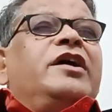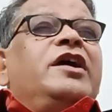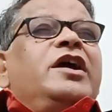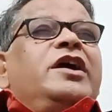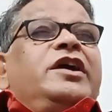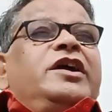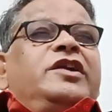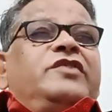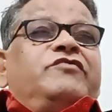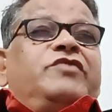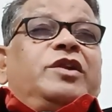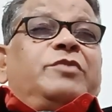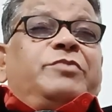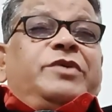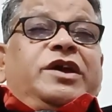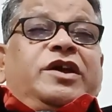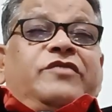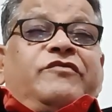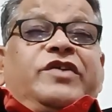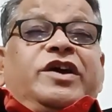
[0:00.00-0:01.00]
it will
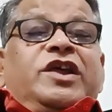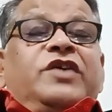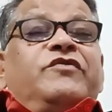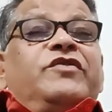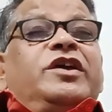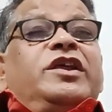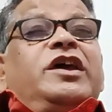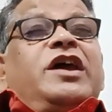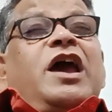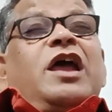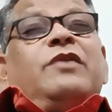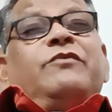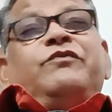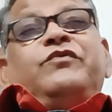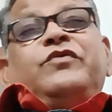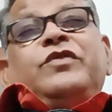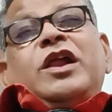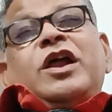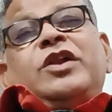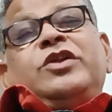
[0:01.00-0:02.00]
be very
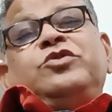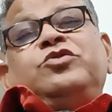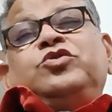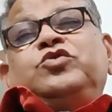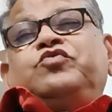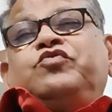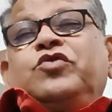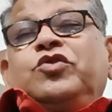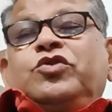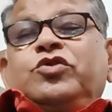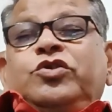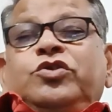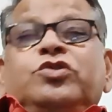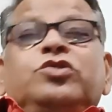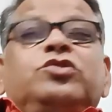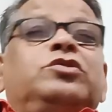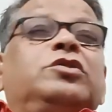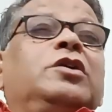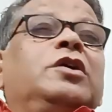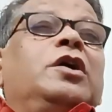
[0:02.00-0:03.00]
helpful and useful to you.